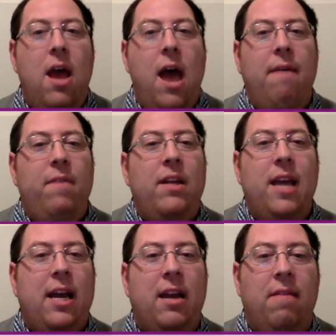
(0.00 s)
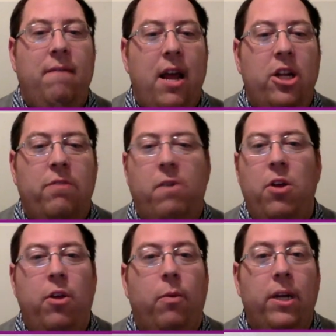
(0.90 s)
have they taken advantage of
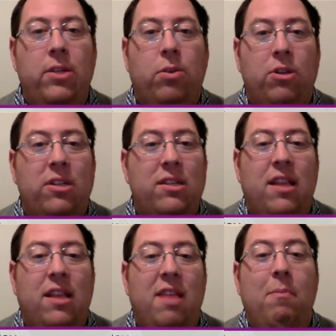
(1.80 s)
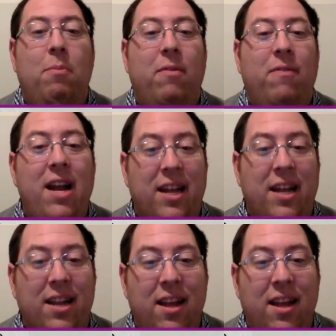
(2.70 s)
all the resources that they've been provided?